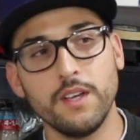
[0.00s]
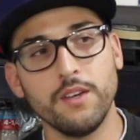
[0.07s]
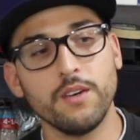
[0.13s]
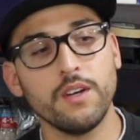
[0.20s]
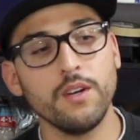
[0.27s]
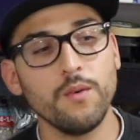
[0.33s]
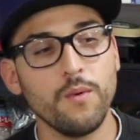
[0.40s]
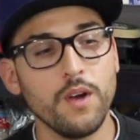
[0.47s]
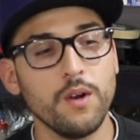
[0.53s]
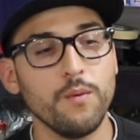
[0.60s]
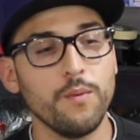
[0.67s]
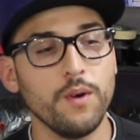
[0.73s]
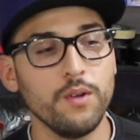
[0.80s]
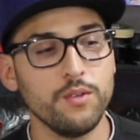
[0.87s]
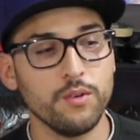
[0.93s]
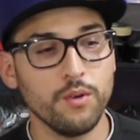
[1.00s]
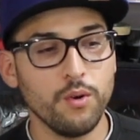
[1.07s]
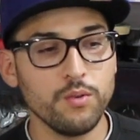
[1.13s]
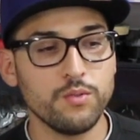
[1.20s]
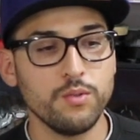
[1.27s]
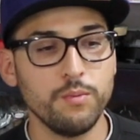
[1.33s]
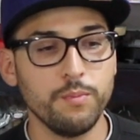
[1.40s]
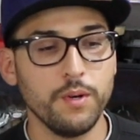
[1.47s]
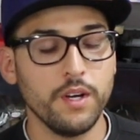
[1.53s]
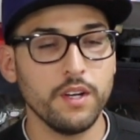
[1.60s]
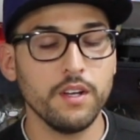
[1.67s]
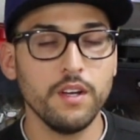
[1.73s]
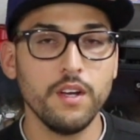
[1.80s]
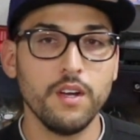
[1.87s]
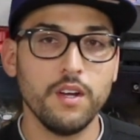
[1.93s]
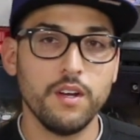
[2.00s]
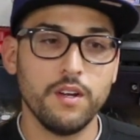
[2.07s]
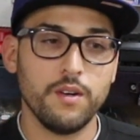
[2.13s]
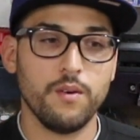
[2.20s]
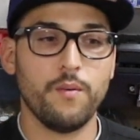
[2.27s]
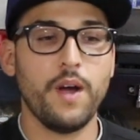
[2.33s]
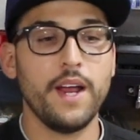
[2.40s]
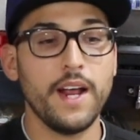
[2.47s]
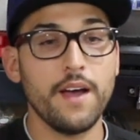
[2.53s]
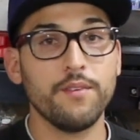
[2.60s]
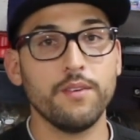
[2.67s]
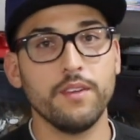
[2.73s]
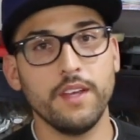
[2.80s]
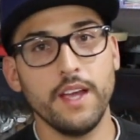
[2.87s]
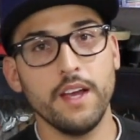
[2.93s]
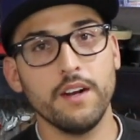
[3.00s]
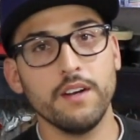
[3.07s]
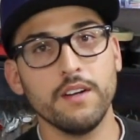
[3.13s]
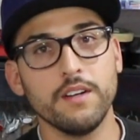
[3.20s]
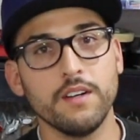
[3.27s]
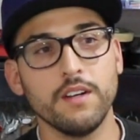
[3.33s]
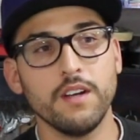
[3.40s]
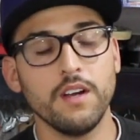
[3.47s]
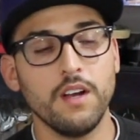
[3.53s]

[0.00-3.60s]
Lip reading: and you're going to want to weld your O2 bung right after the header,